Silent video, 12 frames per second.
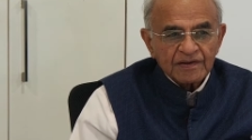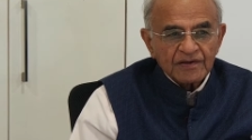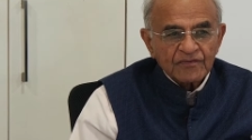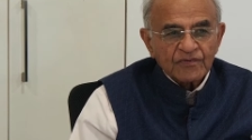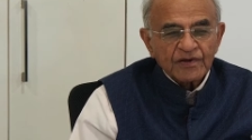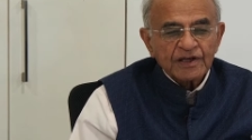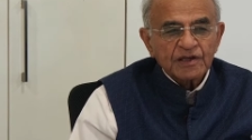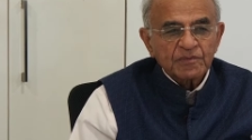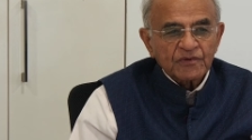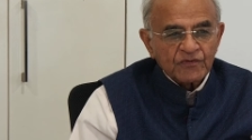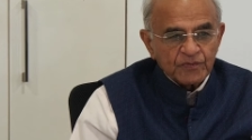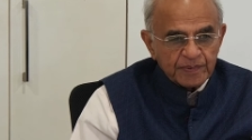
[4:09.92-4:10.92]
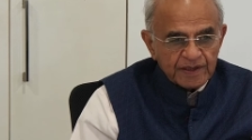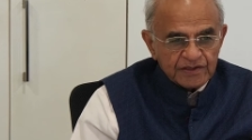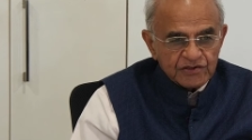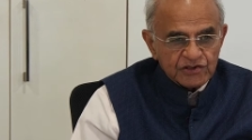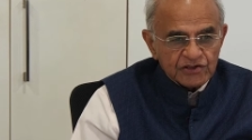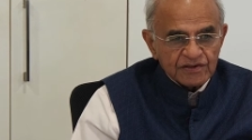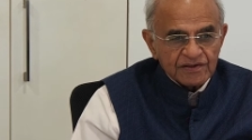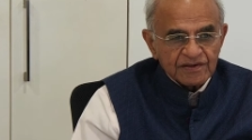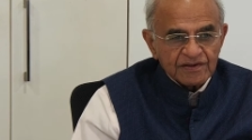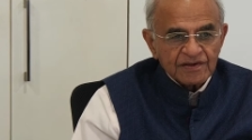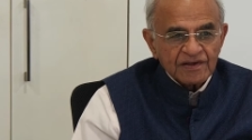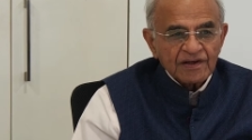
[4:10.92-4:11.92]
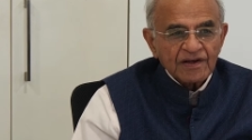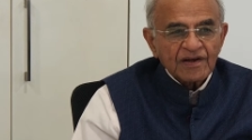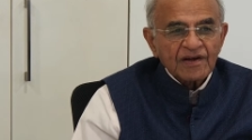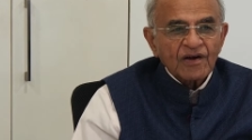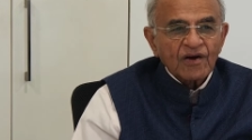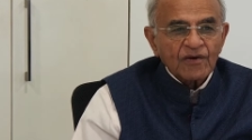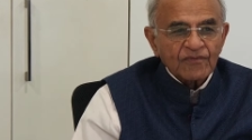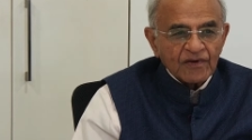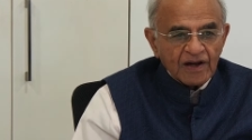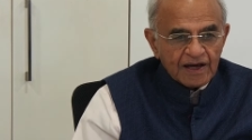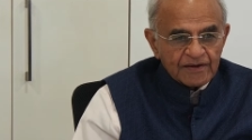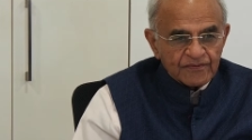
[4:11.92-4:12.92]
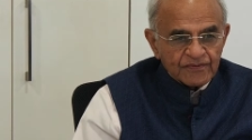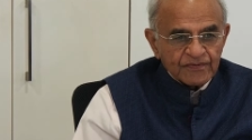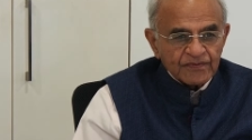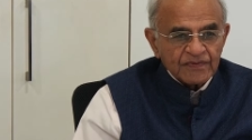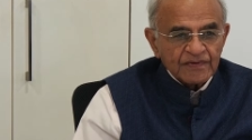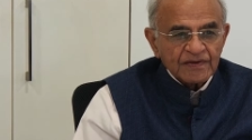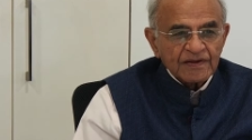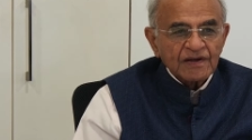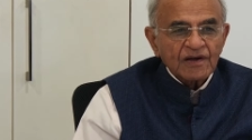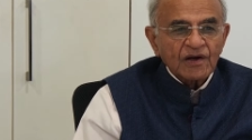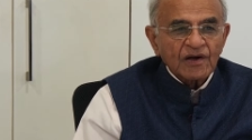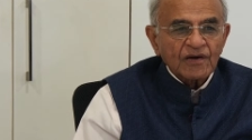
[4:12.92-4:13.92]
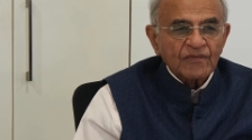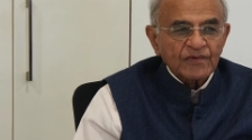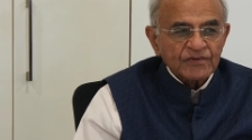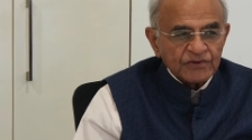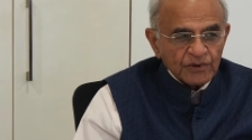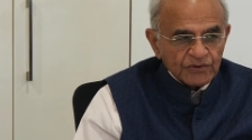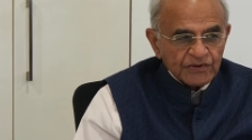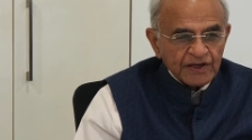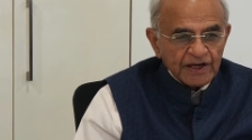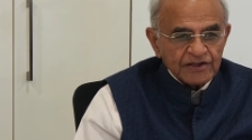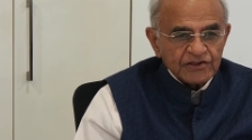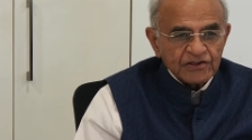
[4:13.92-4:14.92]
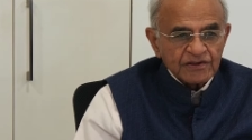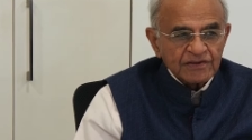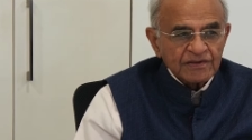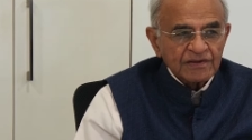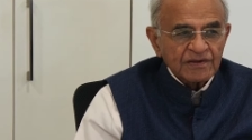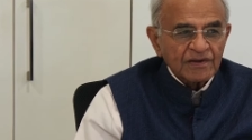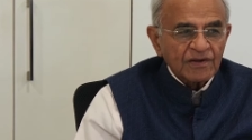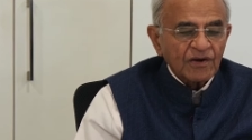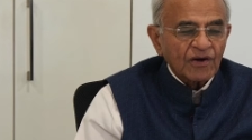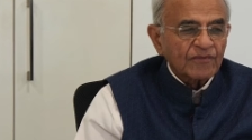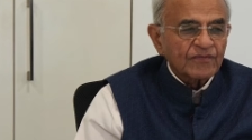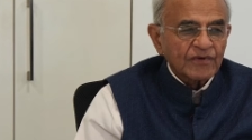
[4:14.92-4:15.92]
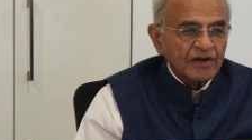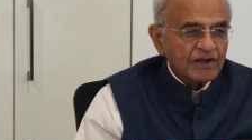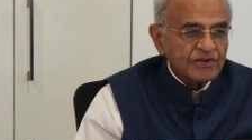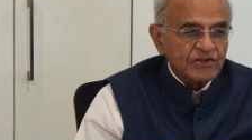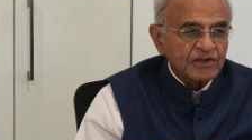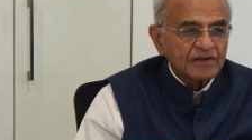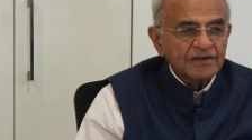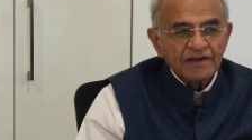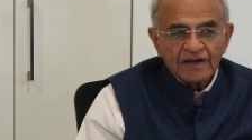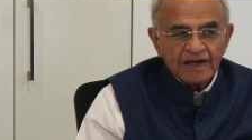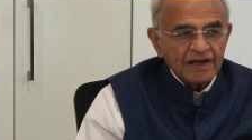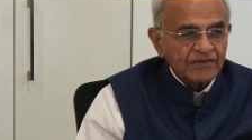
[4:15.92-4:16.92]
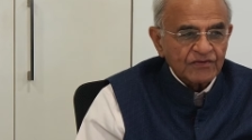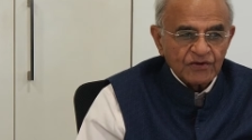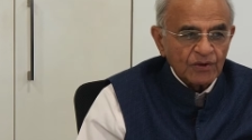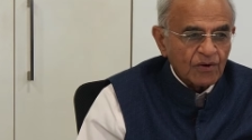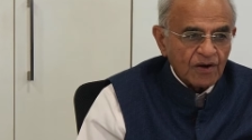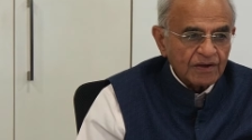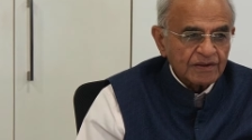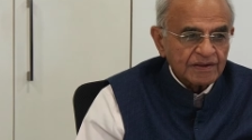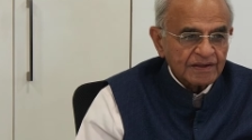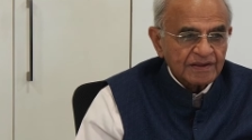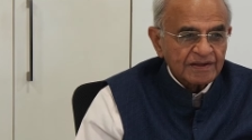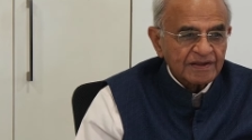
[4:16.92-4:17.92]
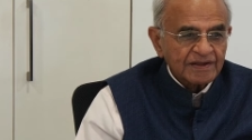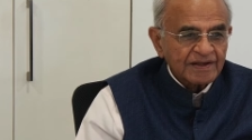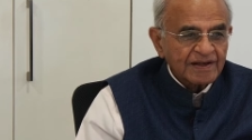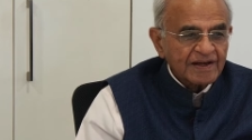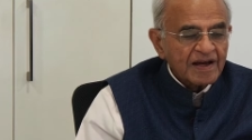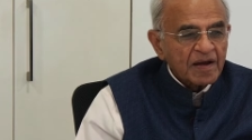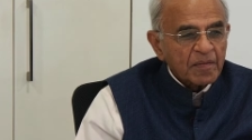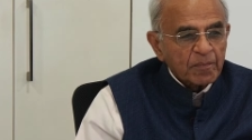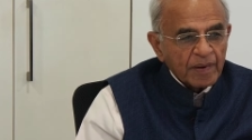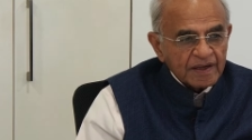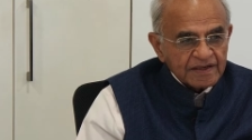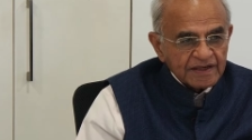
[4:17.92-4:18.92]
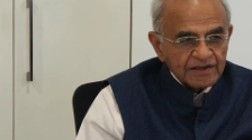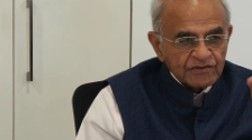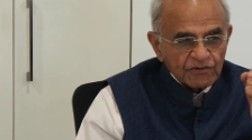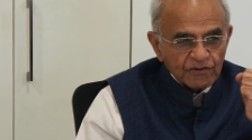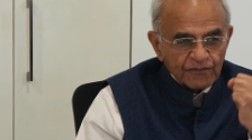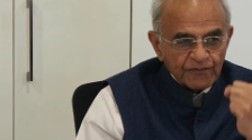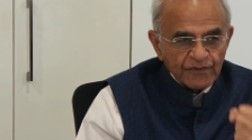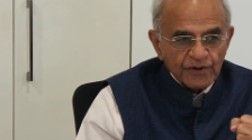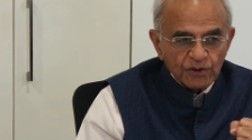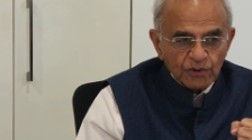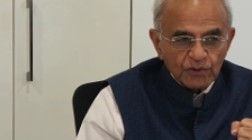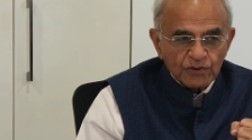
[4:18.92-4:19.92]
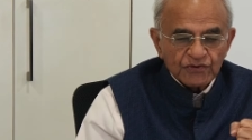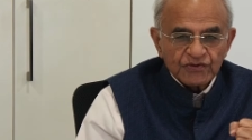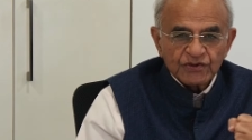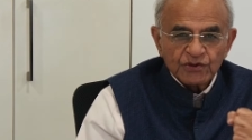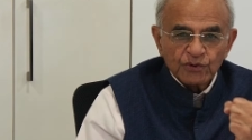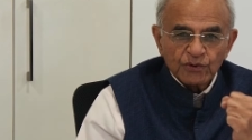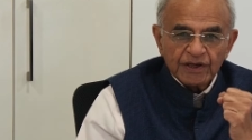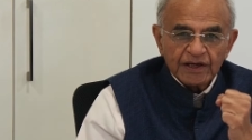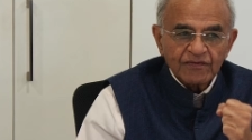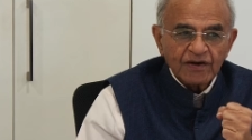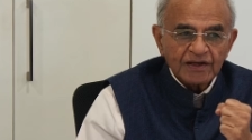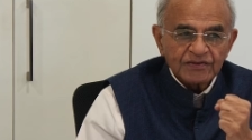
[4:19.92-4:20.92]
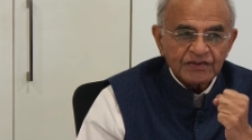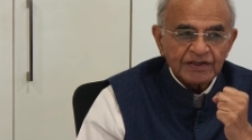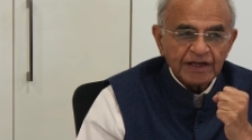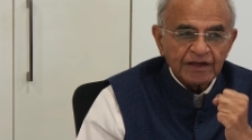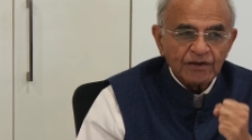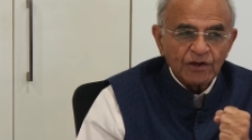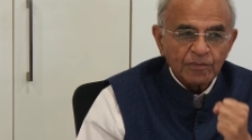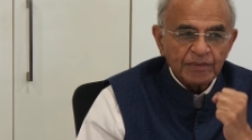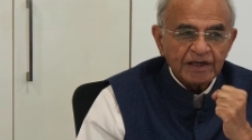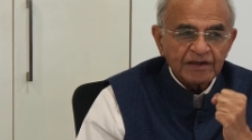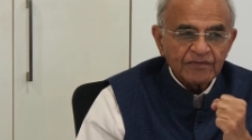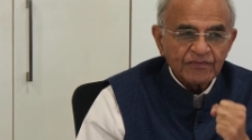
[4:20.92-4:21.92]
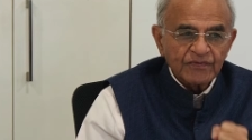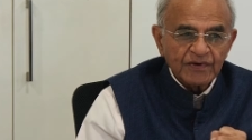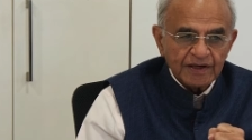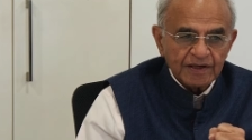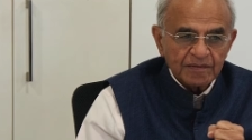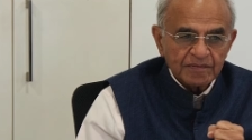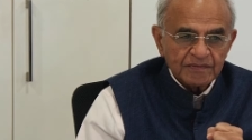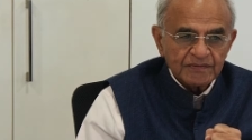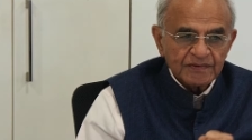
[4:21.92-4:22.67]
freedom of speech, of life, of association, of religion, and so on. But it refused to give us economic freedom.